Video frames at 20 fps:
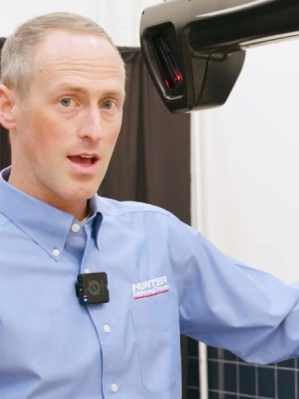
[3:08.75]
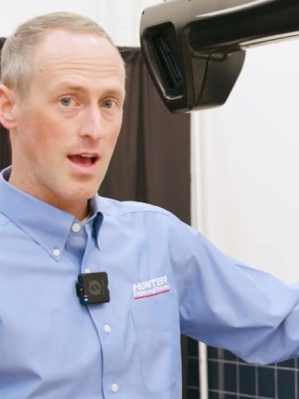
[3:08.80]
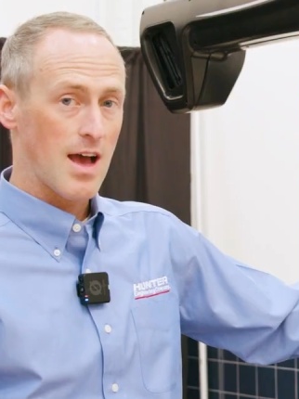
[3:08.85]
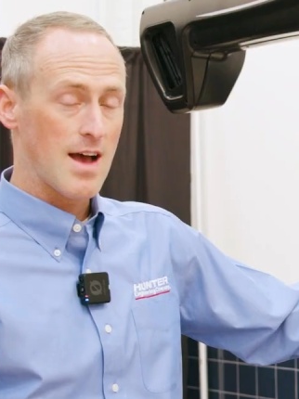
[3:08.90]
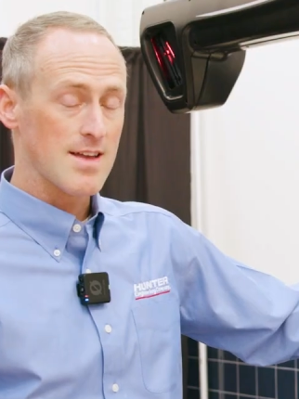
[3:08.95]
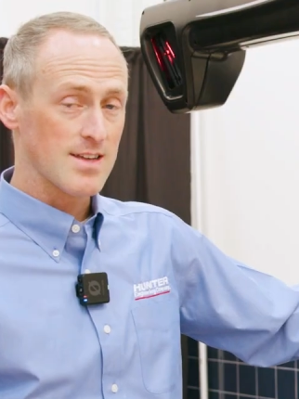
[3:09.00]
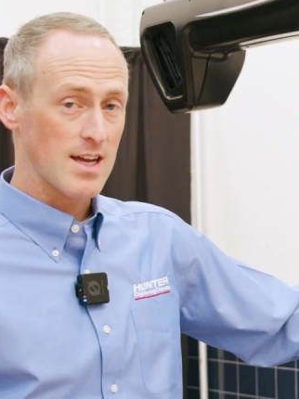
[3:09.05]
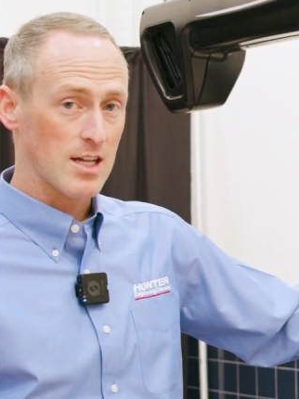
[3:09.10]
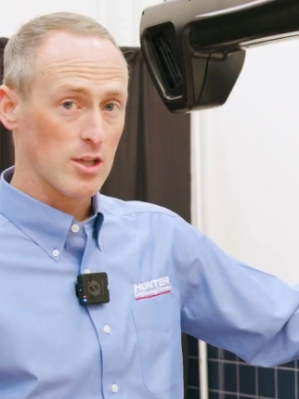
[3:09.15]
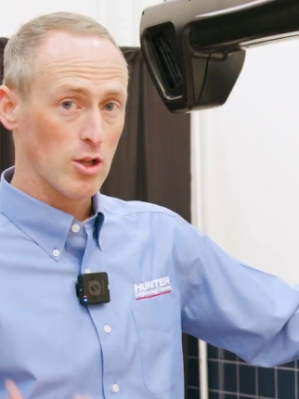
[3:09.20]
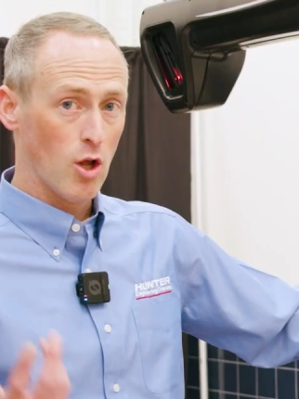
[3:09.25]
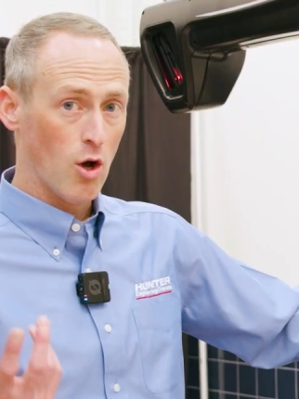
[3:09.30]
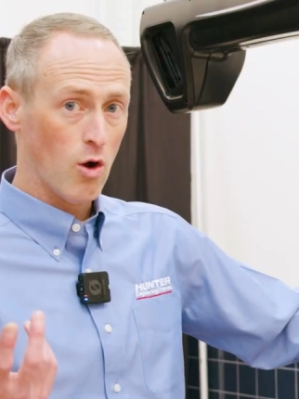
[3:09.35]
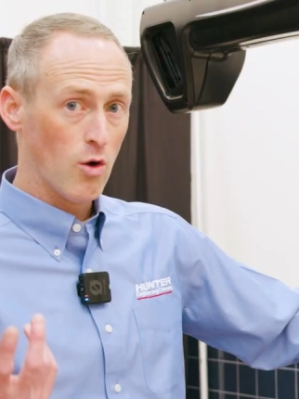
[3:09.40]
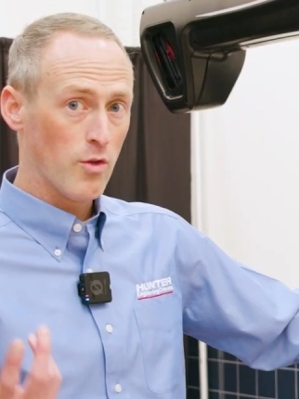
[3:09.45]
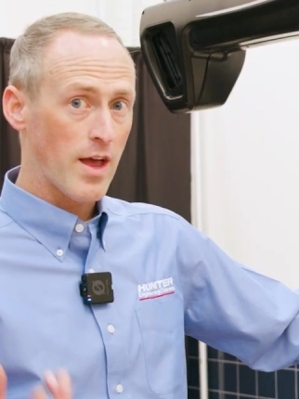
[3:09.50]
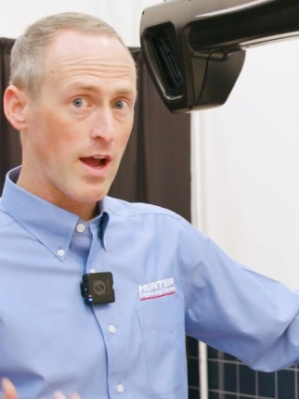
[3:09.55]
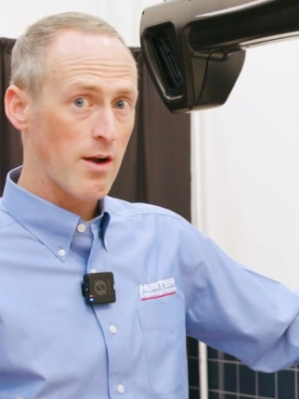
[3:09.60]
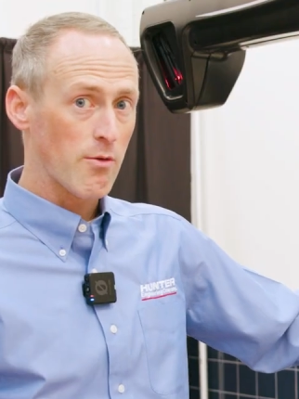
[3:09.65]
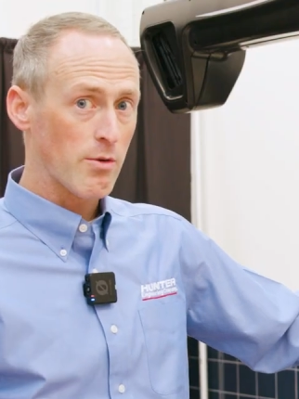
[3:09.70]
As I
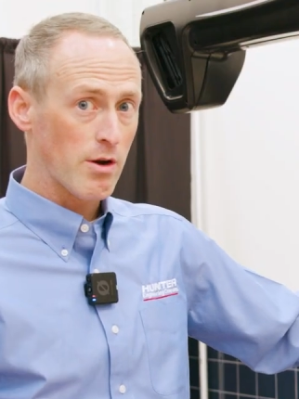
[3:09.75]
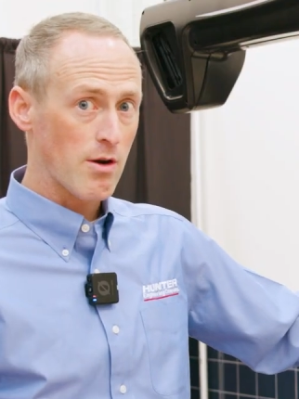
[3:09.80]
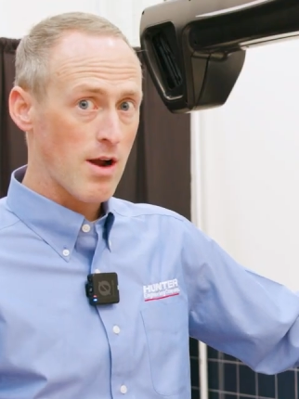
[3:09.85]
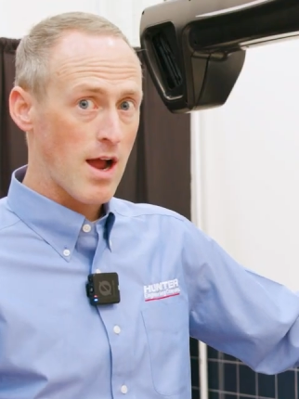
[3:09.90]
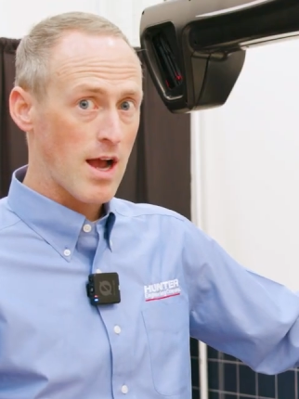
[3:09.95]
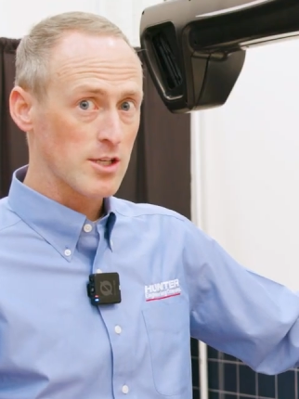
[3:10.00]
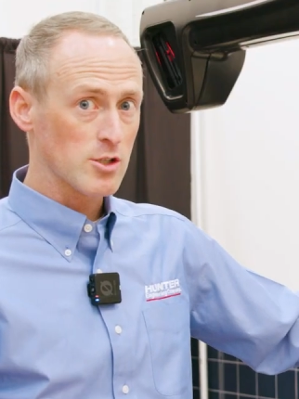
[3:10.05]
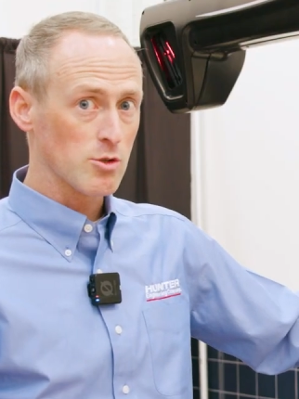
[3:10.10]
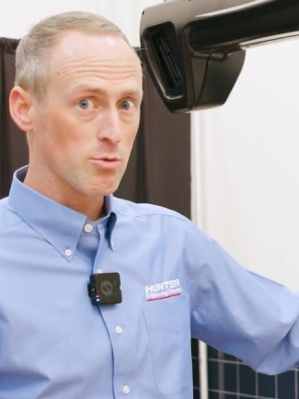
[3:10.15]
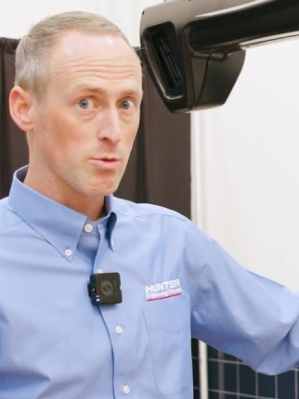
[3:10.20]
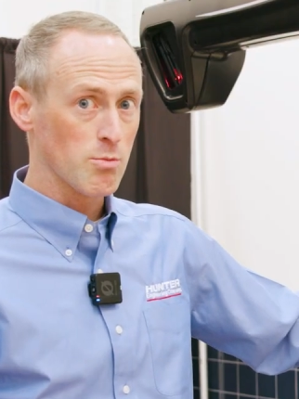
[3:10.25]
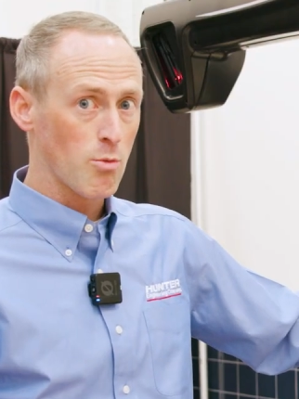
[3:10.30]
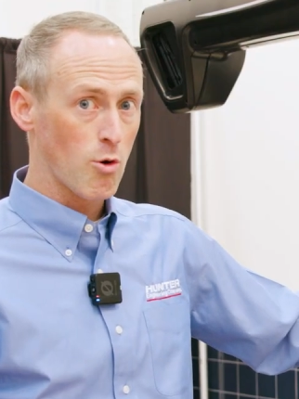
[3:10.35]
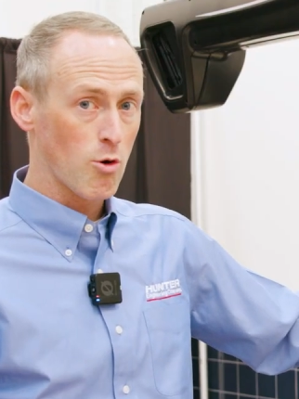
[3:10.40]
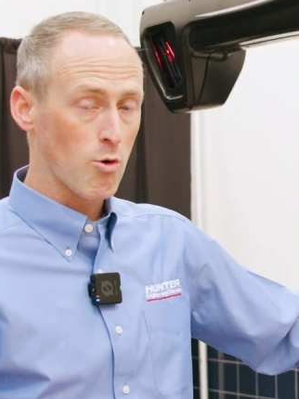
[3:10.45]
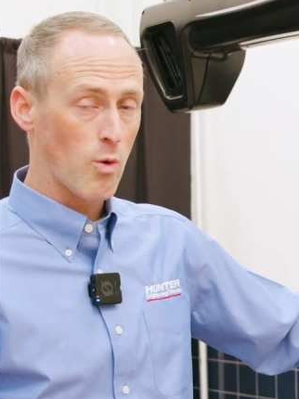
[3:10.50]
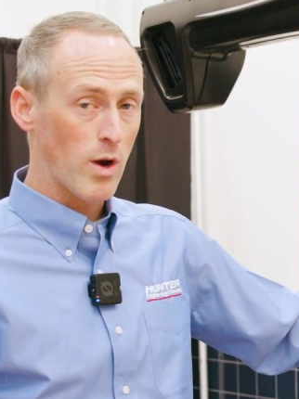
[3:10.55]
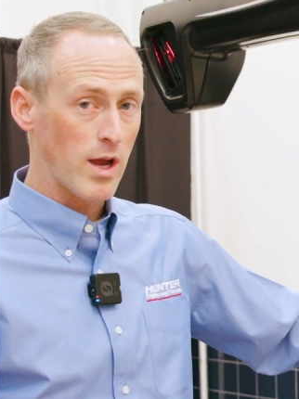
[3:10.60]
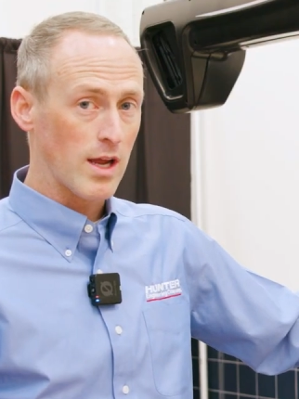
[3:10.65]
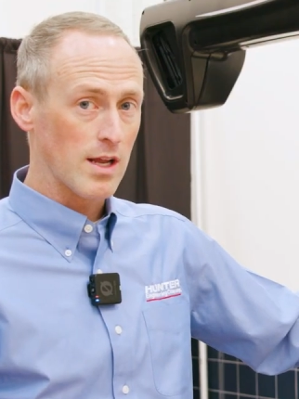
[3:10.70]
load that rear axle with
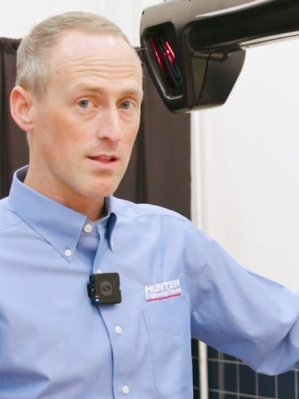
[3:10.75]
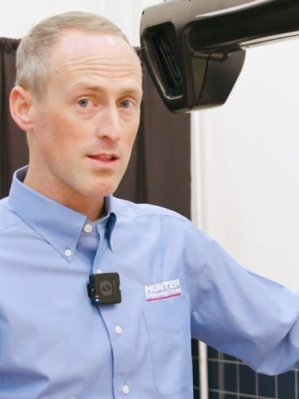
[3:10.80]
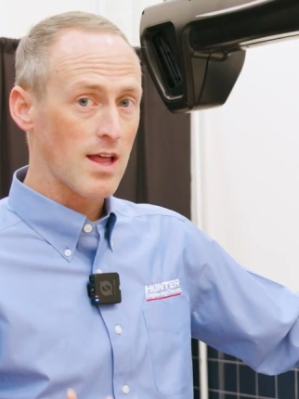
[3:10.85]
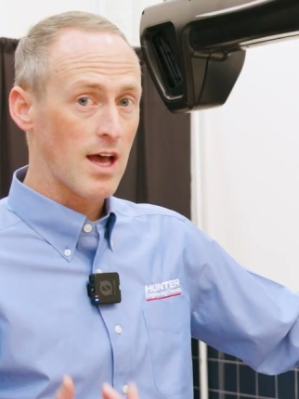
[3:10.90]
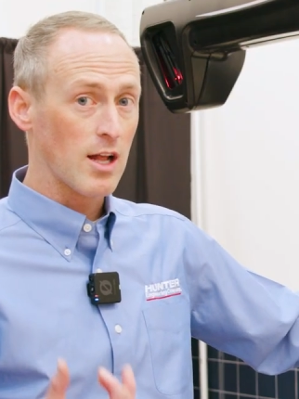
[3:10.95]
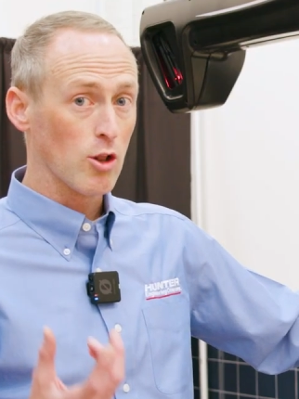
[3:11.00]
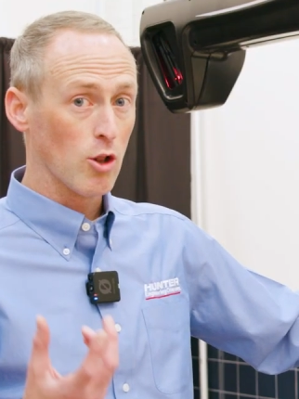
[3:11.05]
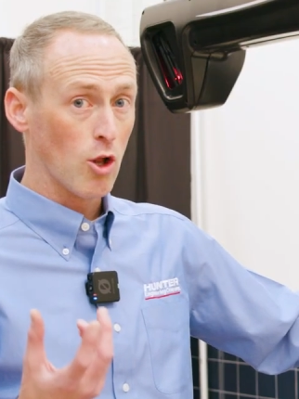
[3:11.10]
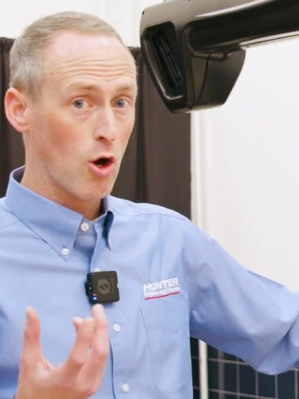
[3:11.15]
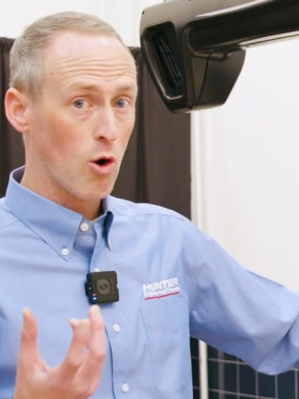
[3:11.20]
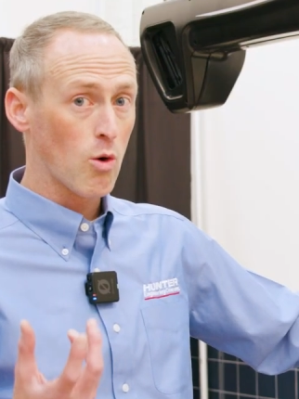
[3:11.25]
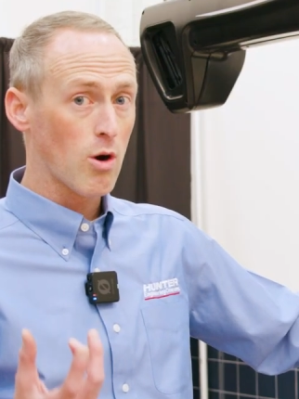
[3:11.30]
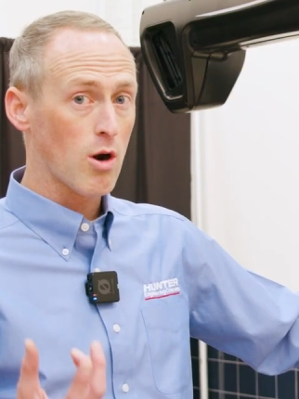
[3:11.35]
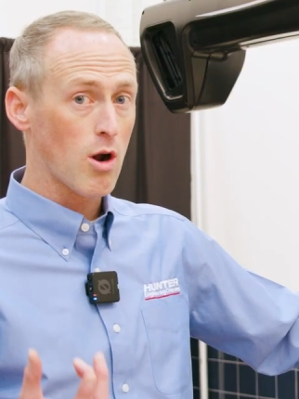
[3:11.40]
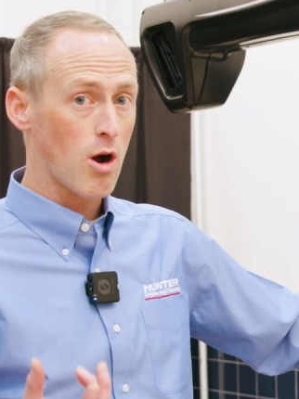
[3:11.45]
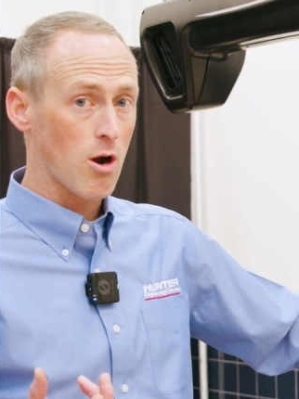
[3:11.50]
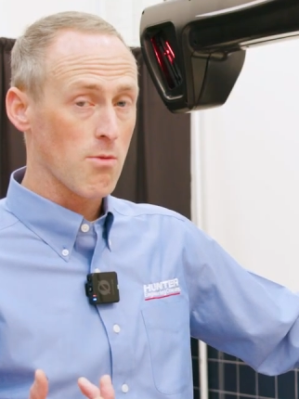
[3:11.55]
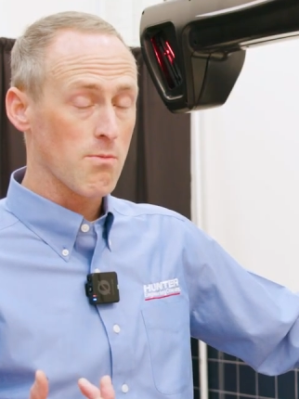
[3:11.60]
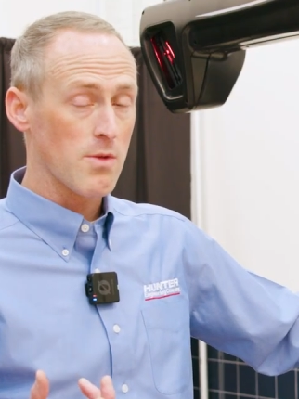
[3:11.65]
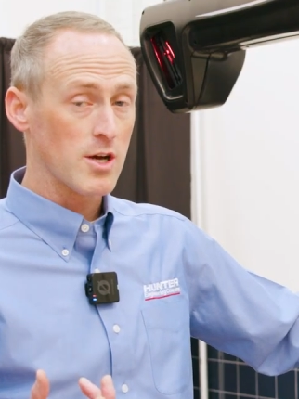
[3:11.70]
more weight, that lower
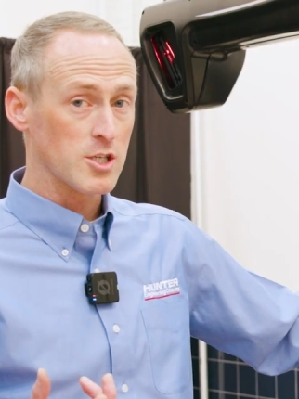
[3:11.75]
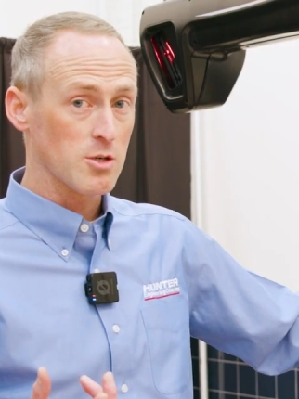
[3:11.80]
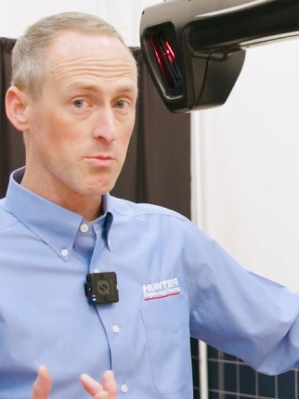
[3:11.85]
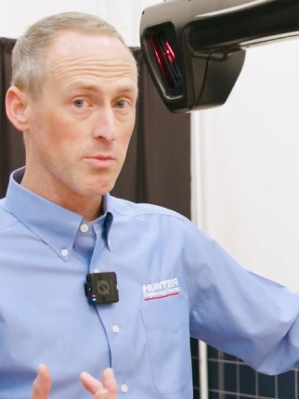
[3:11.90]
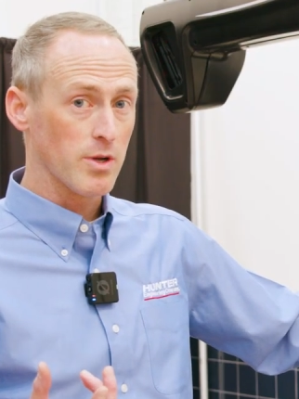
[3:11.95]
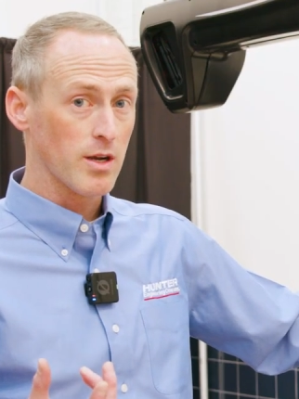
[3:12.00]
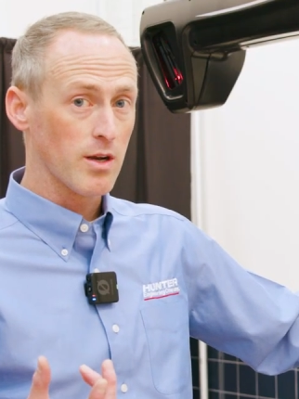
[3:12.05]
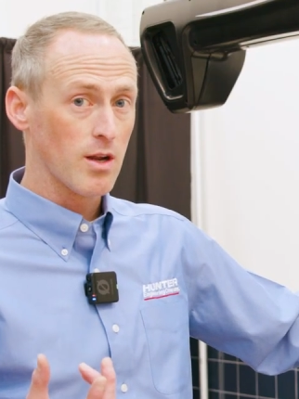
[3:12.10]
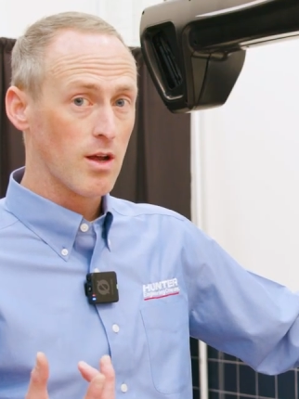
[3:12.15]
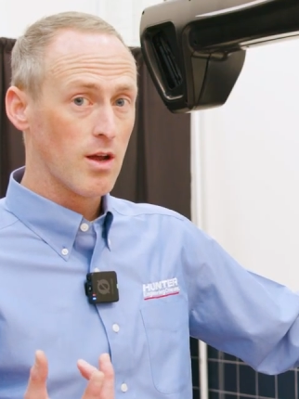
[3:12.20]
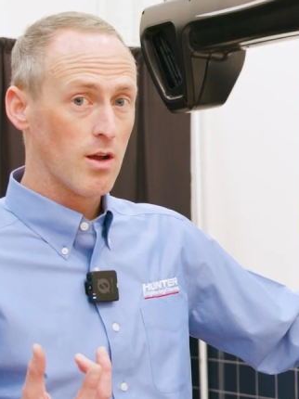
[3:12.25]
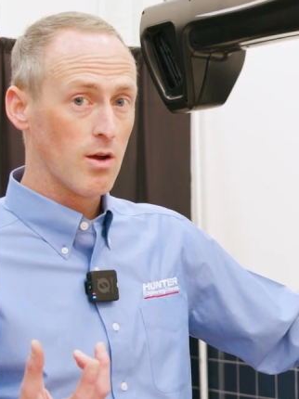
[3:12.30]
arm measurement